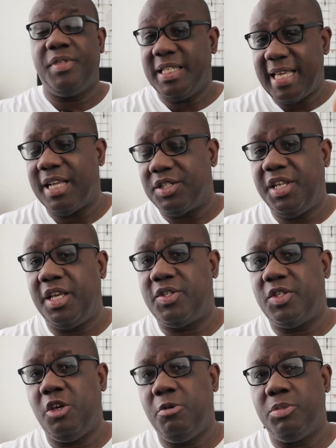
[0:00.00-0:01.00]
This actually
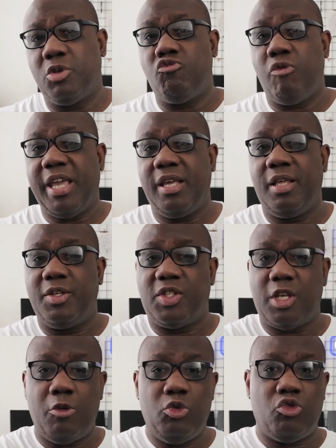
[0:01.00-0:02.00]
assumes regular
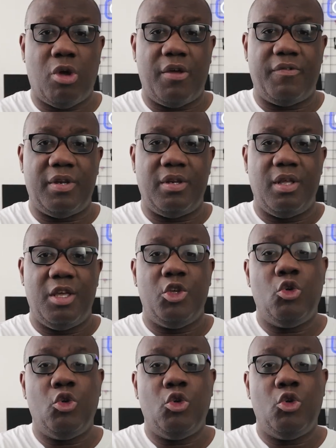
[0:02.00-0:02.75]
zone driving,